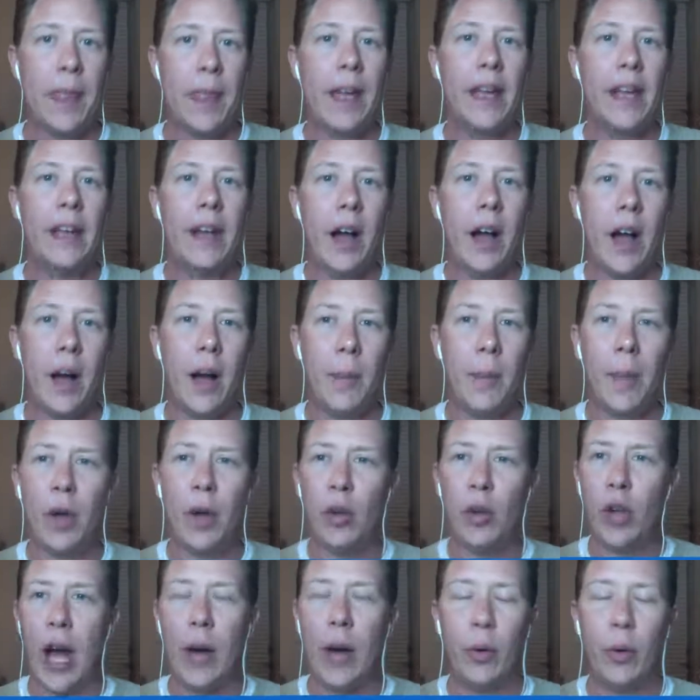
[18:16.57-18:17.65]

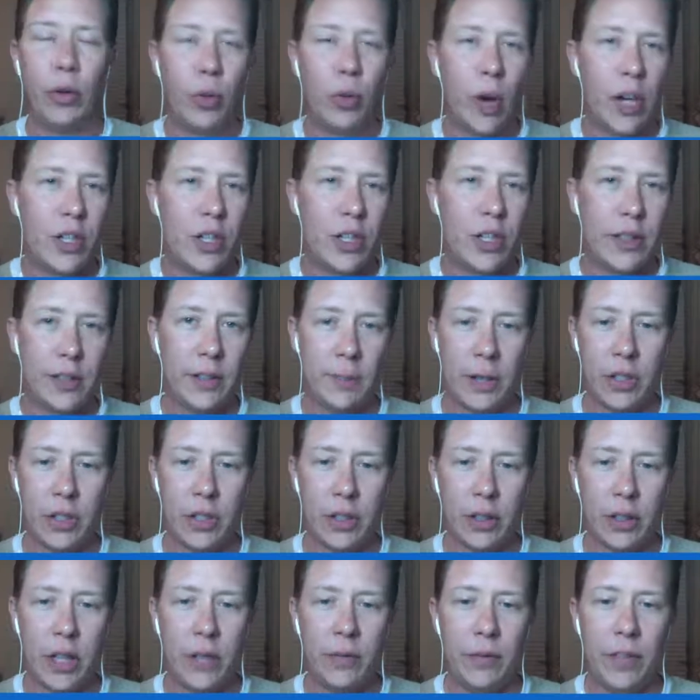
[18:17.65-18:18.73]
I was watching a special
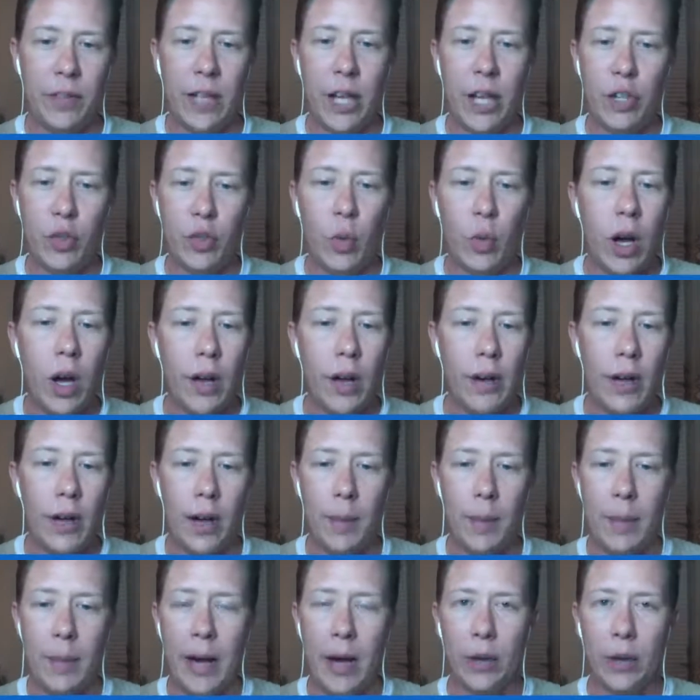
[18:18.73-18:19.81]
on VH1
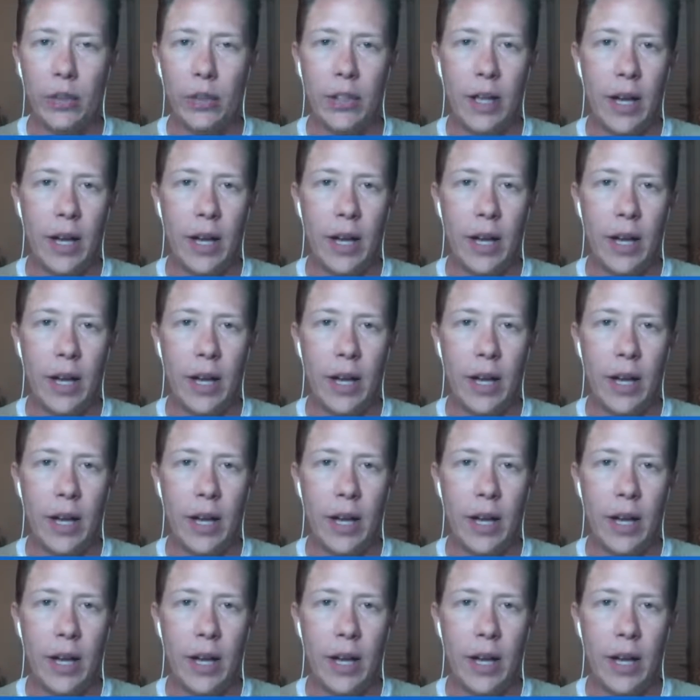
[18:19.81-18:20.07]
about